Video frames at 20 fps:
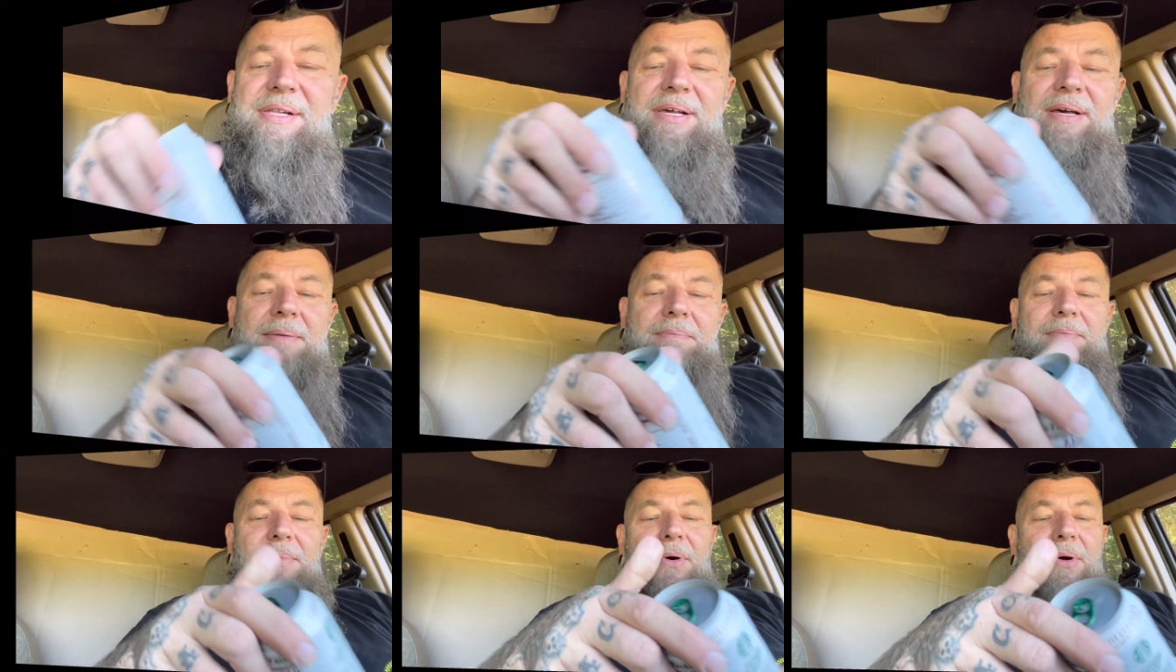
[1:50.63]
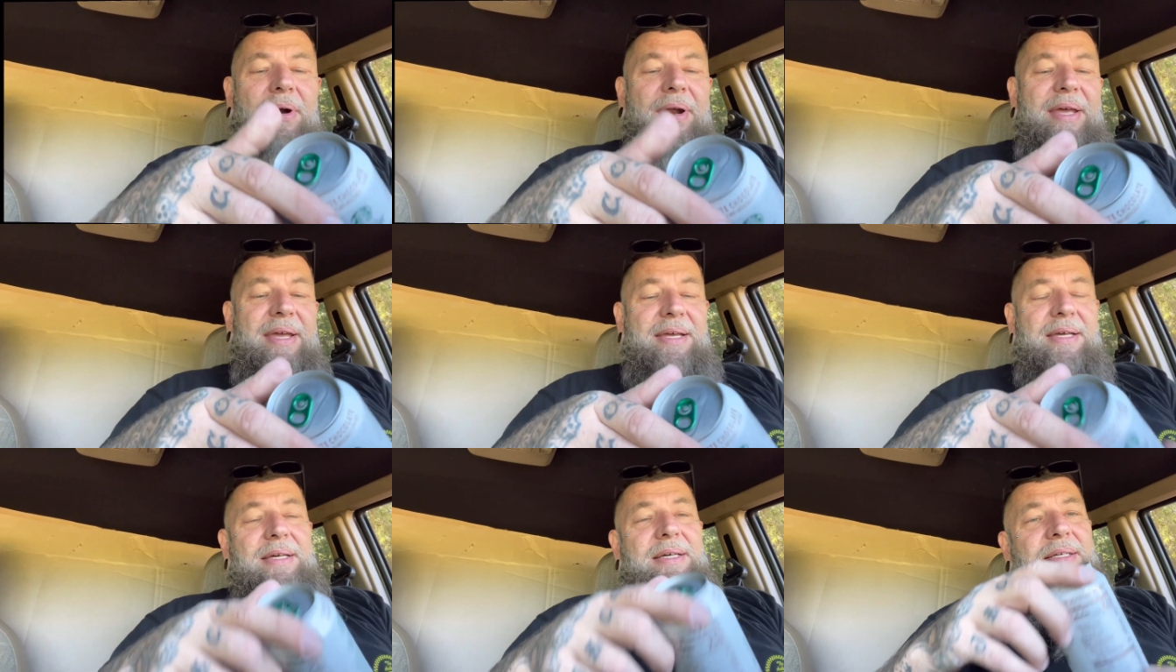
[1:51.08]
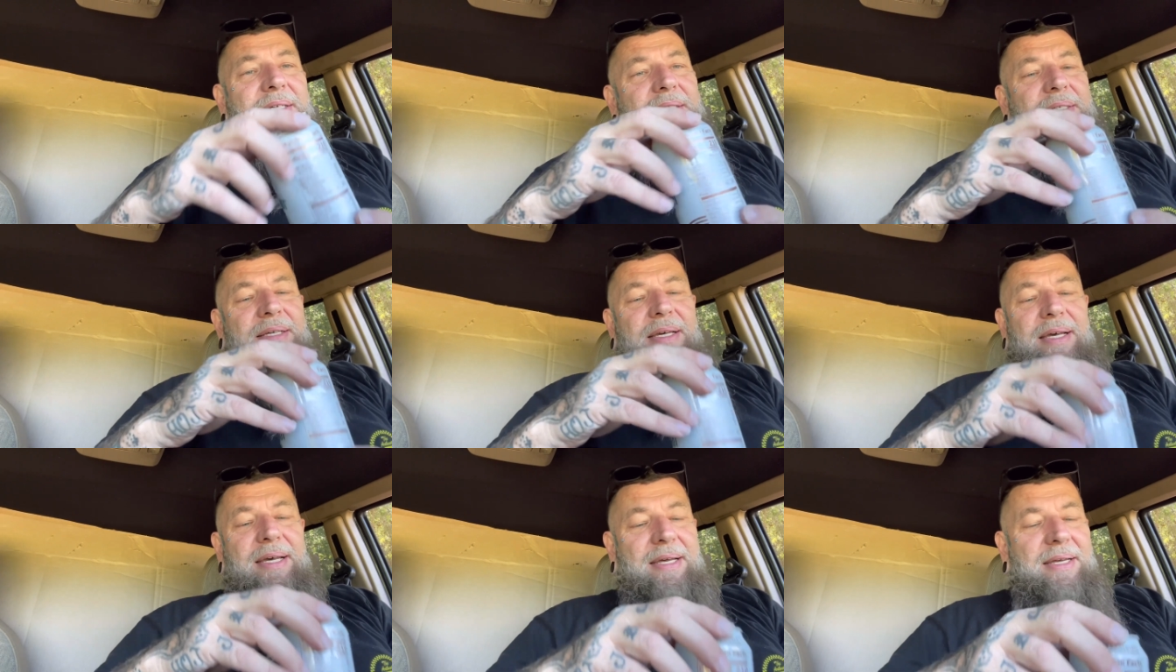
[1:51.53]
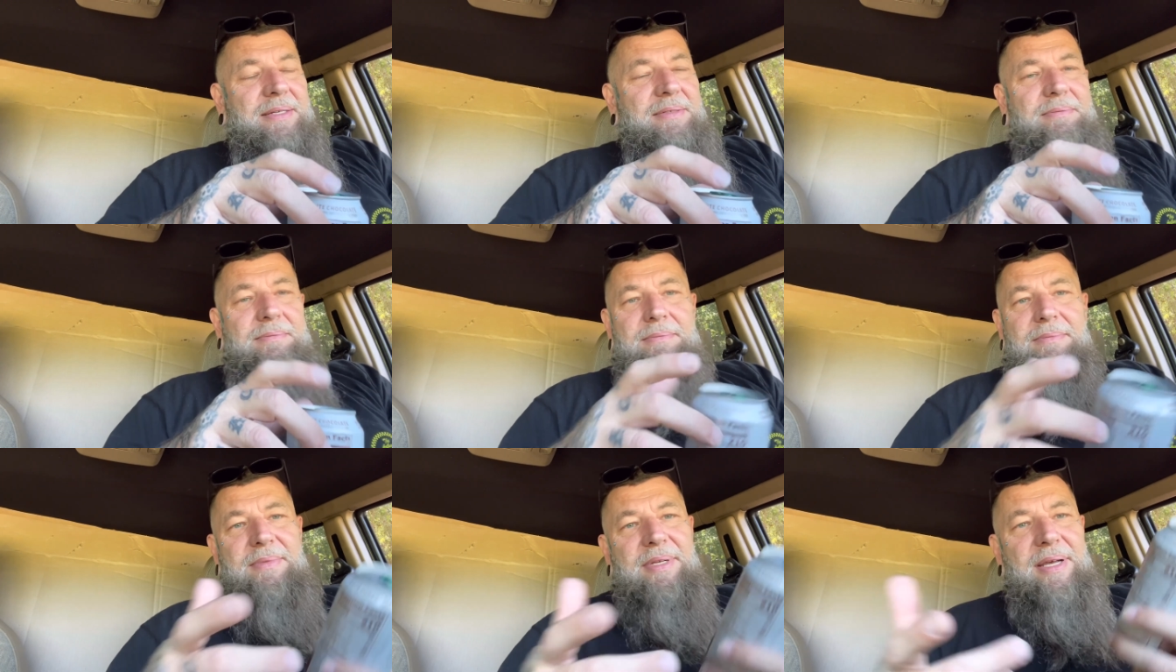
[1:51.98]
Good morning.
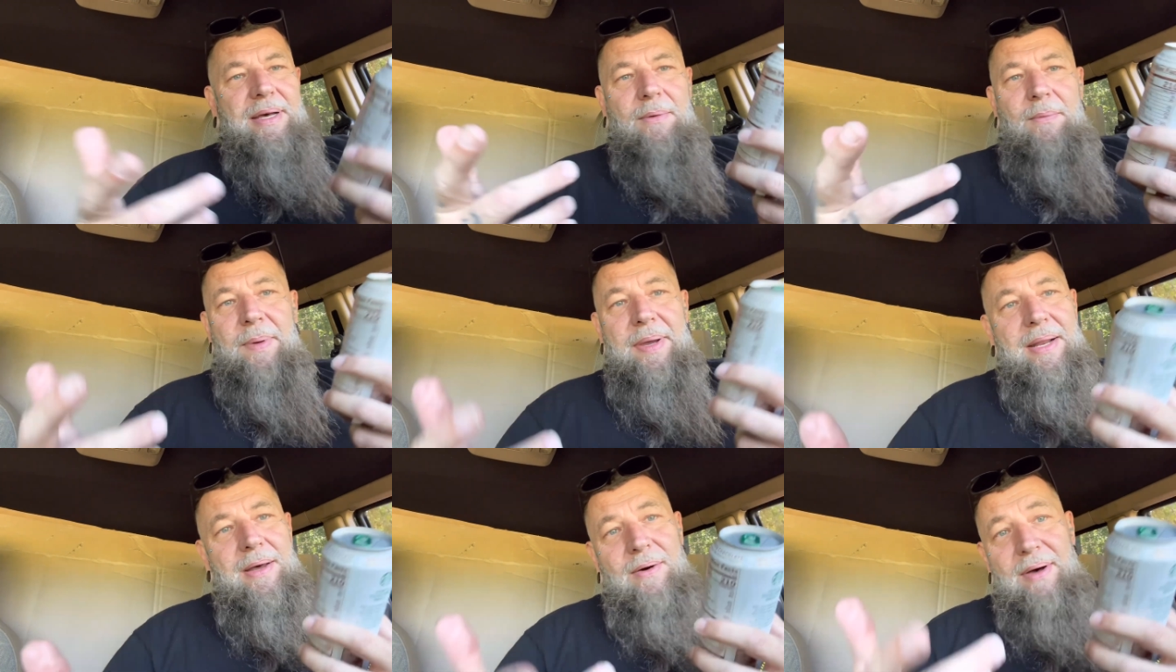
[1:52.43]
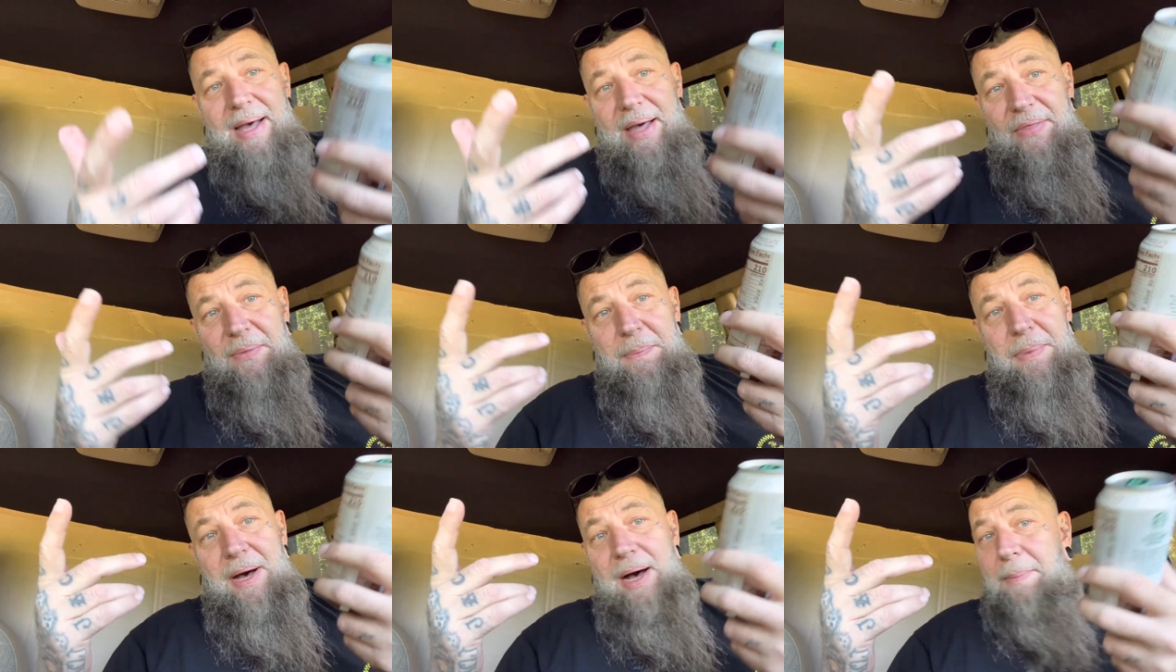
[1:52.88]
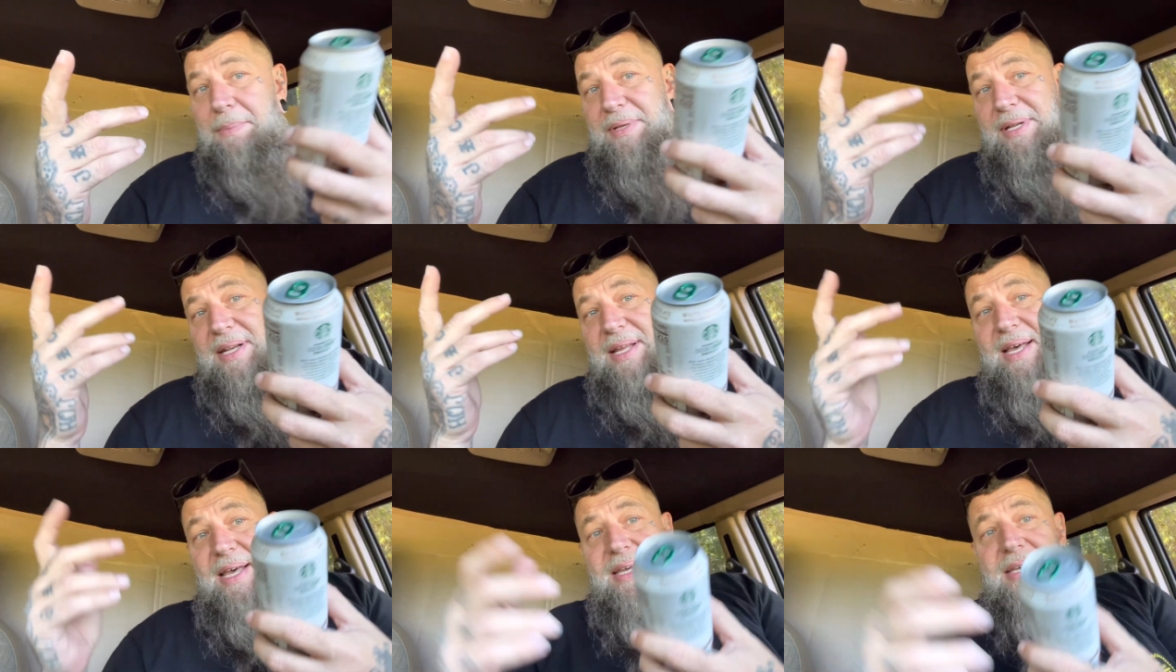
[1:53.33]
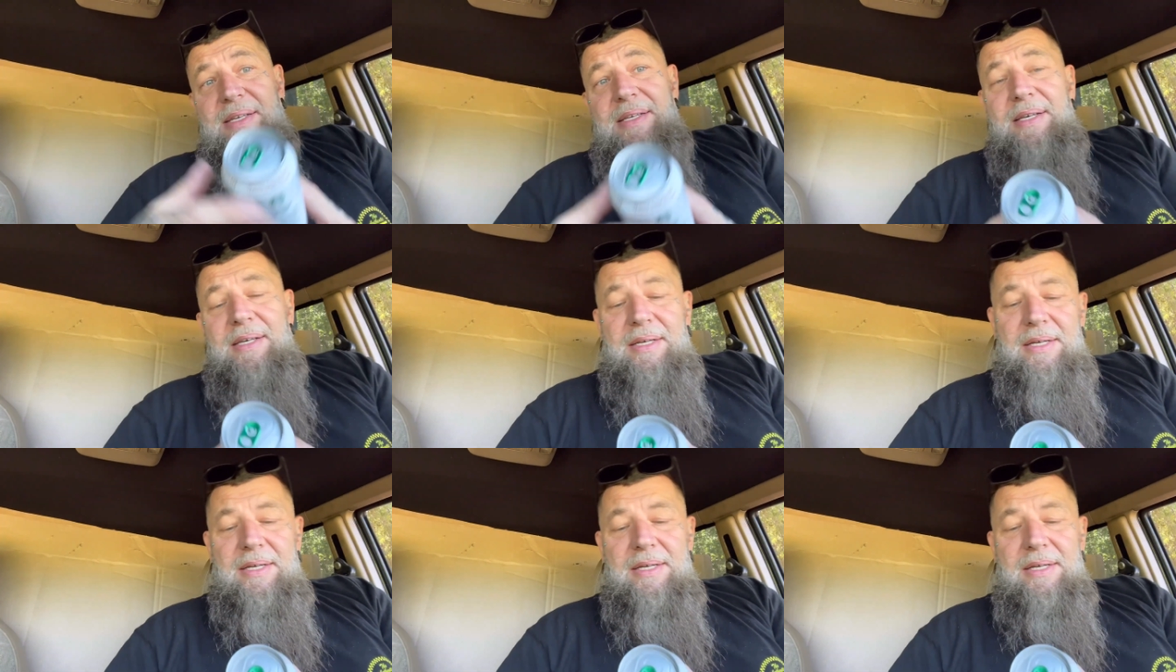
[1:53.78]
And yeah, we don't have the pop today.